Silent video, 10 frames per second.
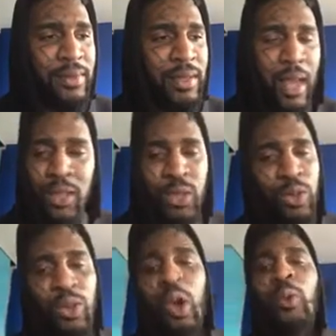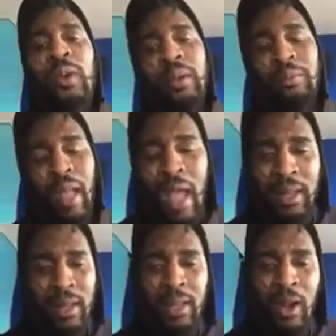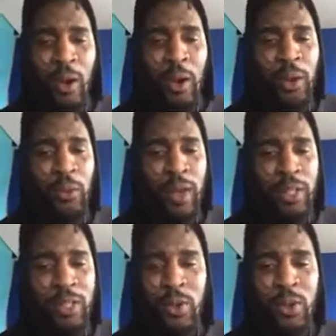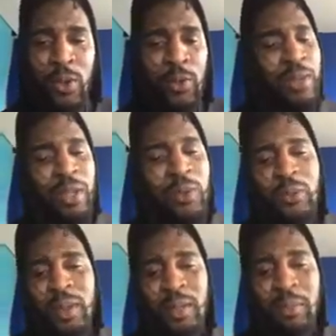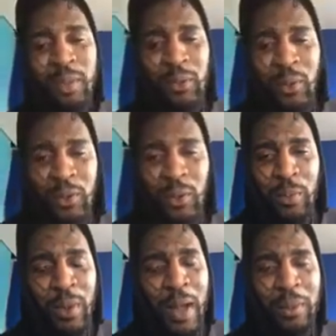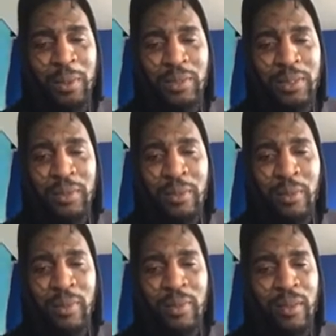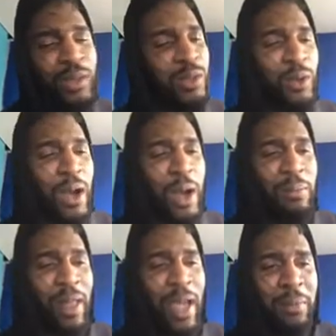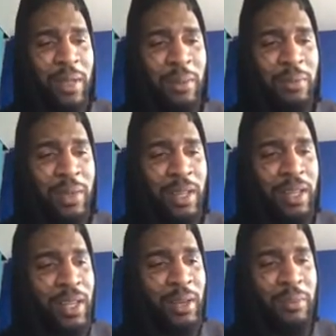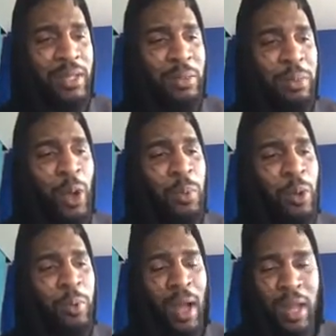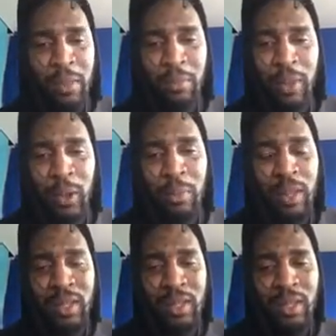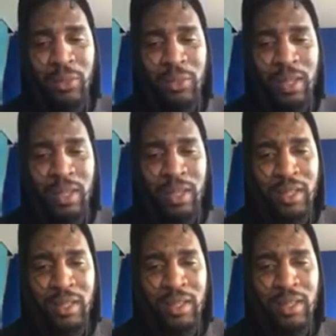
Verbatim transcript: And you know when a black nigga all the way strong, we don't really be wanting no problems. You know how black people be. Nigga, Mister Popo probably blow plenty of weed.